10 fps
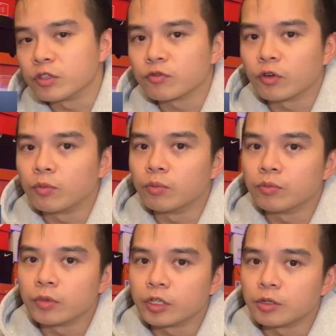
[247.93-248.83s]
from
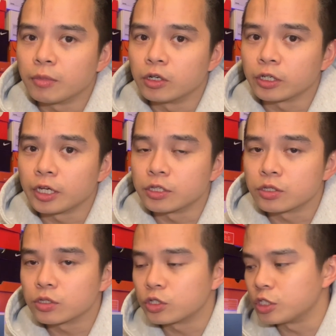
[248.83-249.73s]
the
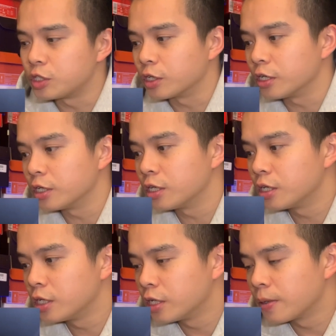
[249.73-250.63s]
MK8 GTI.
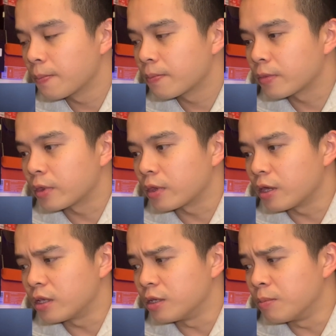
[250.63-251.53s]

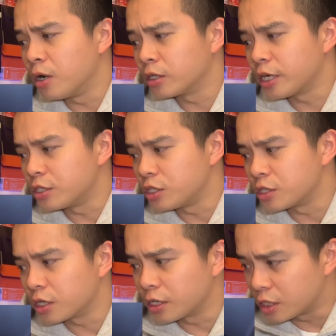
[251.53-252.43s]
The MK8
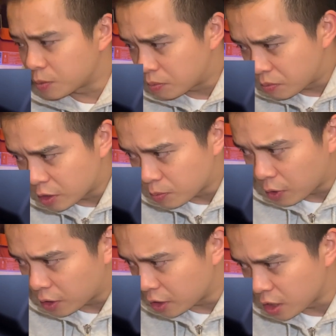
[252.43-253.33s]
GTI, this
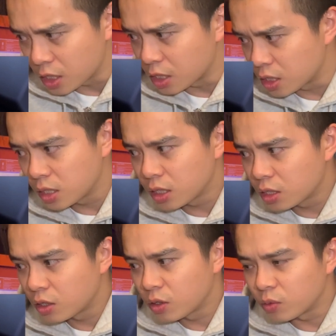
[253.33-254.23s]
part here
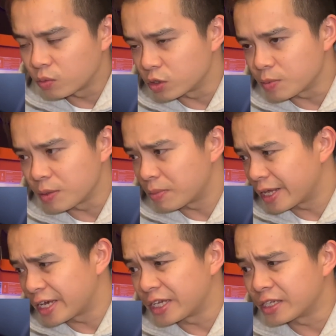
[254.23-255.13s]
was a bit
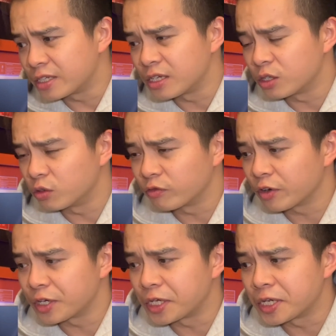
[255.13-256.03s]
plain, didn't look
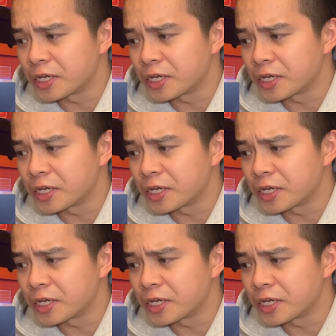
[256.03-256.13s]
very